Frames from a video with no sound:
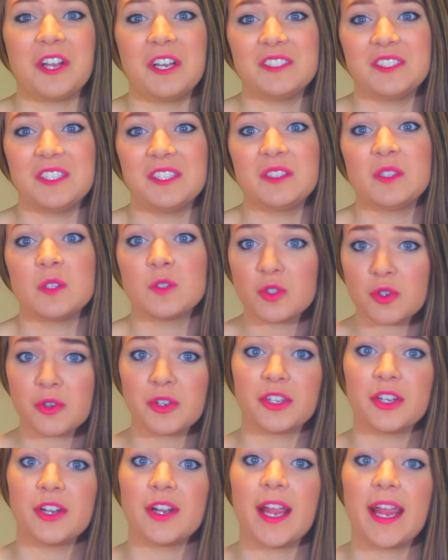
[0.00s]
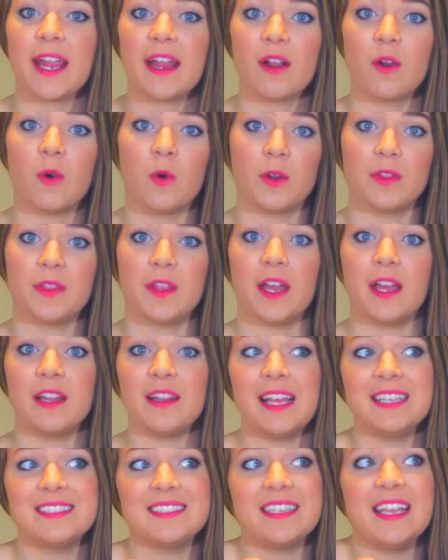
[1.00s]
causes the shorter your hair or the
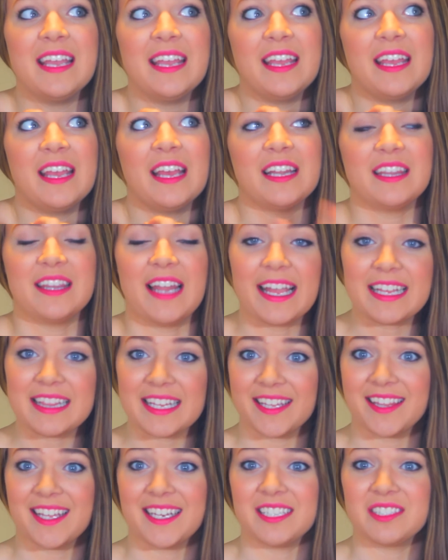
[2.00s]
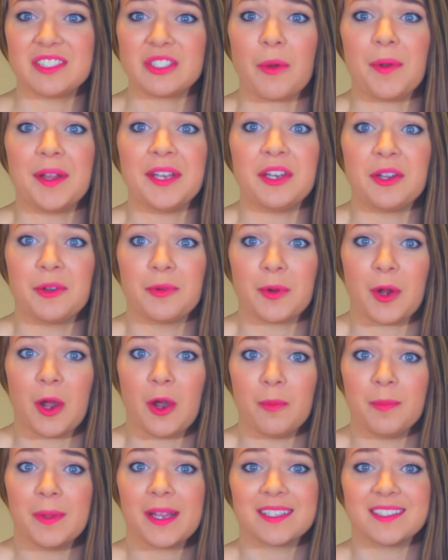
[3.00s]
less likely that it's going to
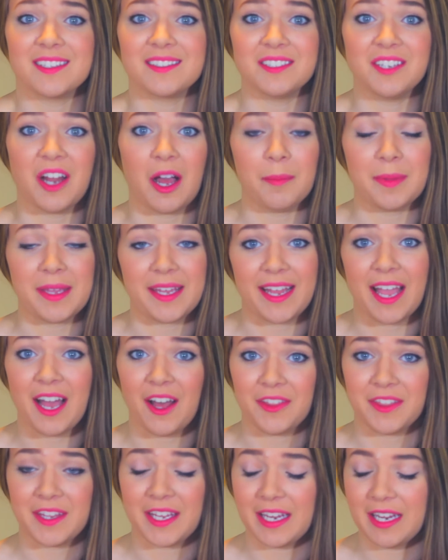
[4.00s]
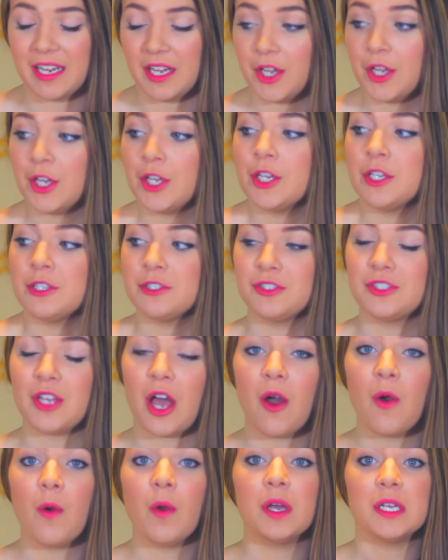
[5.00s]
grow because it's not being healthy.
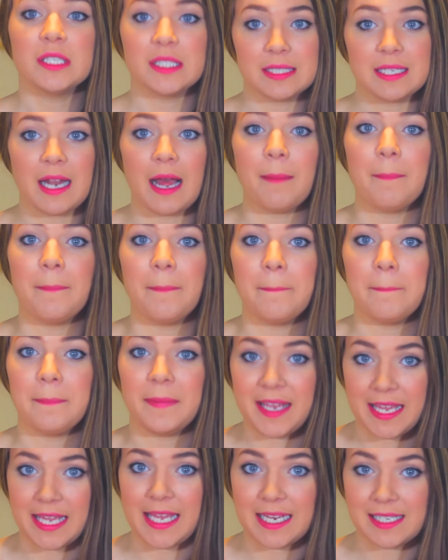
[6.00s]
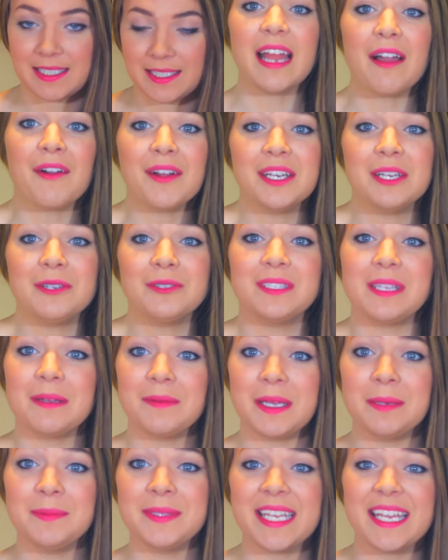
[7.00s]
So stop the heat. Now I know
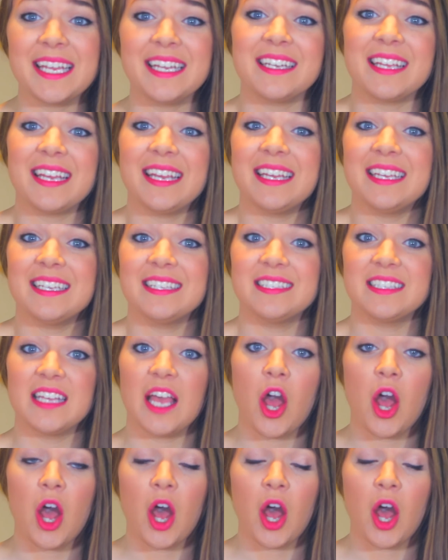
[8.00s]
sometimes heat is